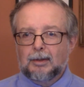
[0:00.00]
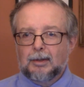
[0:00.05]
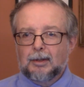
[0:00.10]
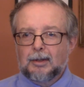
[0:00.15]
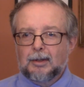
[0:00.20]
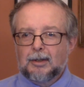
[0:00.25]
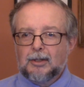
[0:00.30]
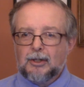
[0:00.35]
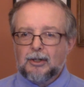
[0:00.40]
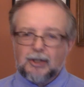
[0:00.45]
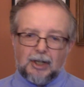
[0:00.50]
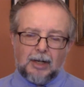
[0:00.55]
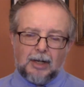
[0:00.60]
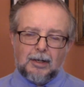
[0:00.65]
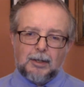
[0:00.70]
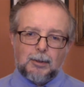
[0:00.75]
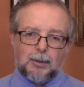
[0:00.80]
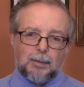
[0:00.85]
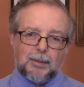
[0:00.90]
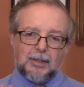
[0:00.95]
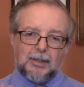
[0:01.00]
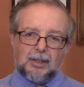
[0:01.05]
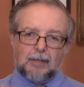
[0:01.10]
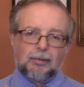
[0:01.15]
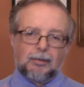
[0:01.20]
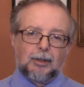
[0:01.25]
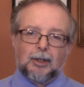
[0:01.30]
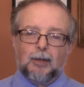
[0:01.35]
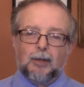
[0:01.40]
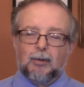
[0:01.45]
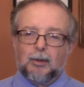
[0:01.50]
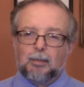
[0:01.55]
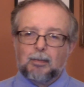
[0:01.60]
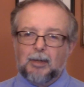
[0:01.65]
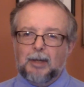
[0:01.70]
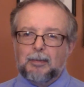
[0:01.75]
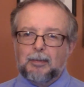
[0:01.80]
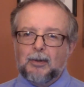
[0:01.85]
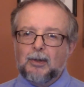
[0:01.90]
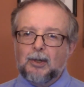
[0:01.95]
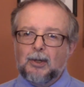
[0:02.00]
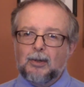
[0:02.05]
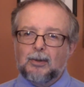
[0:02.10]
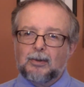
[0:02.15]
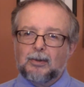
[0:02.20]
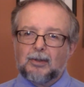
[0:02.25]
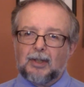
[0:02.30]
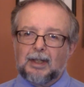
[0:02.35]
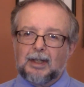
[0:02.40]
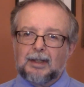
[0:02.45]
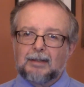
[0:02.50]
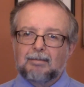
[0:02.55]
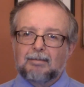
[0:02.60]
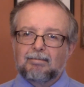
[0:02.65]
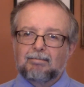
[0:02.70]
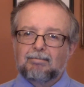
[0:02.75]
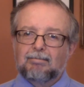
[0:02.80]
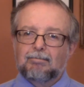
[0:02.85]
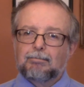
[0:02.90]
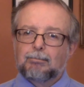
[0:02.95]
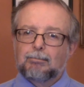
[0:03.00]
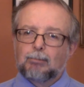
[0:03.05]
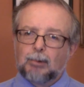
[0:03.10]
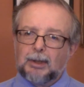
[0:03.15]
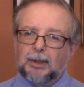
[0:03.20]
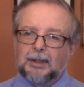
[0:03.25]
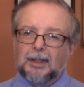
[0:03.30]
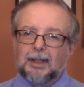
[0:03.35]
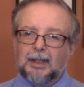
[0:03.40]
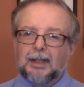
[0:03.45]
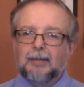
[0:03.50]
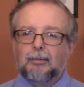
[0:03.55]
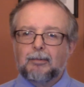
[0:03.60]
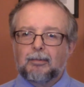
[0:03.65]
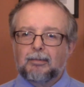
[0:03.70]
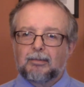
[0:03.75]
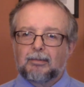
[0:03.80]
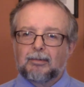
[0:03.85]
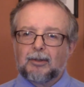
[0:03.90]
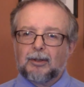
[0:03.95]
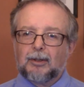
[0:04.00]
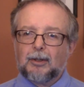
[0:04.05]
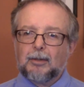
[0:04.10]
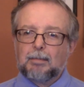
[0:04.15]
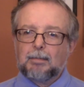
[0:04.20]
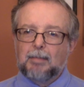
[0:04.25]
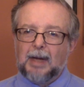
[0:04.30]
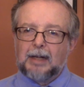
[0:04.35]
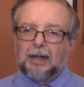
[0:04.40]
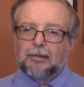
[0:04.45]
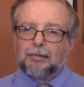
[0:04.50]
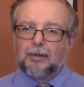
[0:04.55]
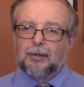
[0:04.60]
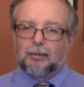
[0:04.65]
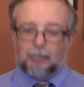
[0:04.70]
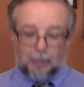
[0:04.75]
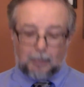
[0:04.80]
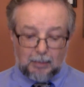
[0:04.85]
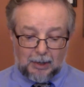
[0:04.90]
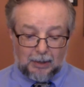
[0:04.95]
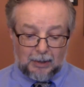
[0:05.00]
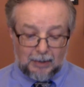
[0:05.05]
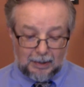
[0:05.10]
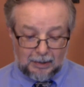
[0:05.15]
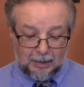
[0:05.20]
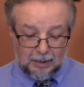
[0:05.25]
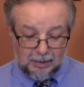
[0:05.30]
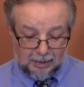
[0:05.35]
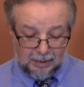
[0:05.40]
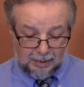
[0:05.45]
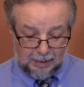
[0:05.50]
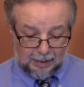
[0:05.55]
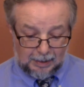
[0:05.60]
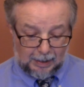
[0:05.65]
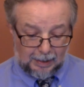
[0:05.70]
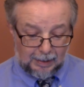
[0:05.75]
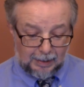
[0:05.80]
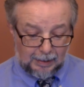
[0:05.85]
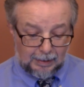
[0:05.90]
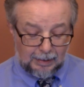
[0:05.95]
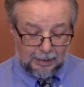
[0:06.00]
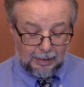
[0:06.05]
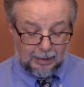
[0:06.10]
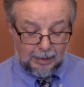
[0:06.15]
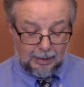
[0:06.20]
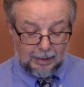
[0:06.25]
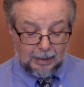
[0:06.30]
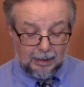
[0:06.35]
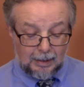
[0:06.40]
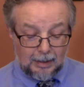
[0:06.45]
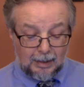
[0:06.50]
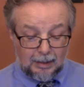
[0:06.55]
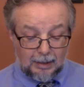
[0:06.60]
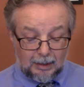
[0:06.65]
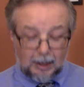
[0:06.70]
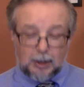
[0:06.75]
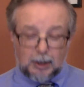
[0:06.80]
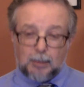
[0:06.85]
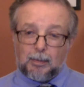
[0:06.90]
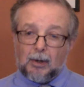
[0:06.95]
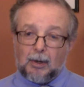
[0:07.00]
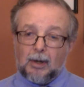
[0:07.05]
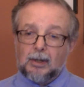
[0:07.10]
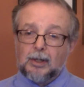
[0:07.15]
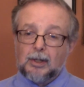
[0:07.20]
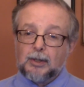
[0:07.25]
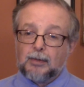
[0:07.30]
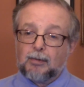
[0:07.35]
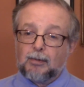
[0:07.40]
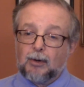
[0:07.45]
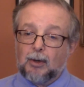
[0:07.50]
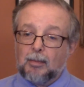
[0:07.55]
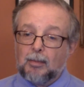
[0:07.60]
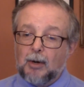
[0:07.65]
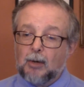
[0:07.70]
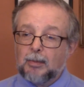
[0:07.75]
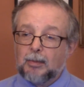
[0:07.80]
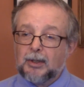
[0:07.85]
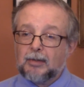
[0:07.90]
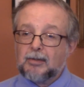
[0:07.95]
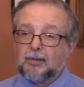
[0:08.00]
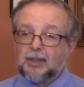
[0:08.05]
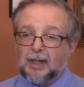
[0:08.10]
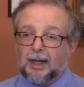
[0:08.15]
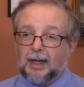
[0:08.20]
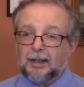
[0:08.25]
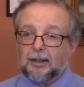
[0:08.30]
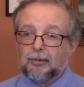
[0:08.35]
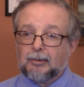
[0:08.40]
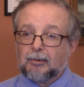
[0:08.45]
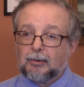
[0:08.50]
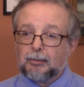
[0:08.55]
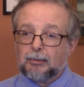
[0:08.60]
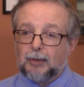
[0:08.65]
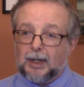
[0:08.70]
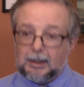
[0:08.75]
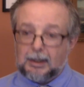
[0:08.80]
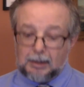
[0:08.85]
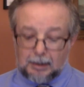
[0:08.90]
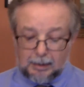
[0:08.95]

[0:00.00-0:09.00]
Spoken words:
Share it specifically with people you think really could benefit from hearing this today. Let's pause for a moment of silent reflection.